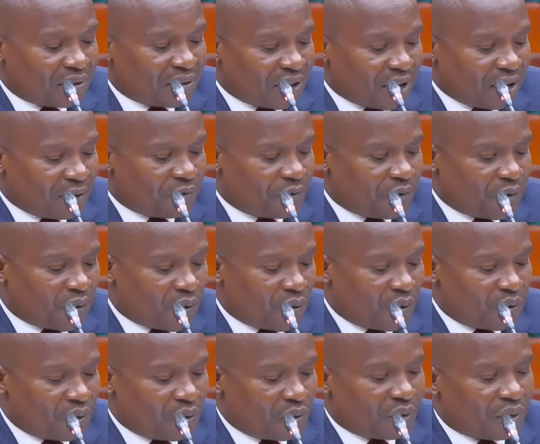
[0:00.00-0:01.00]

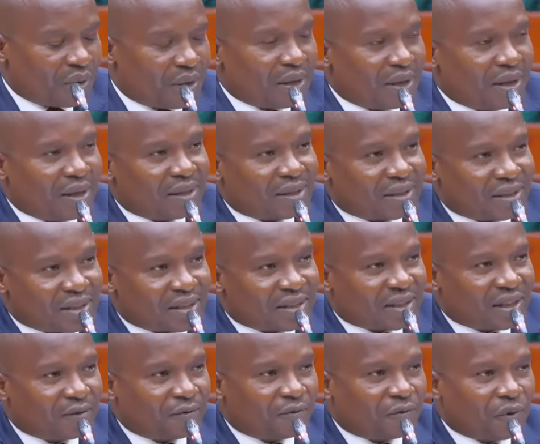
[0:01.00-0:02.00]
Therefore, it
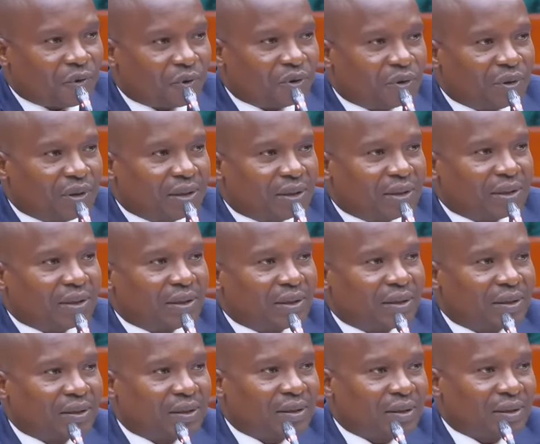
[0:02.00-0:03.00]
is unfortunate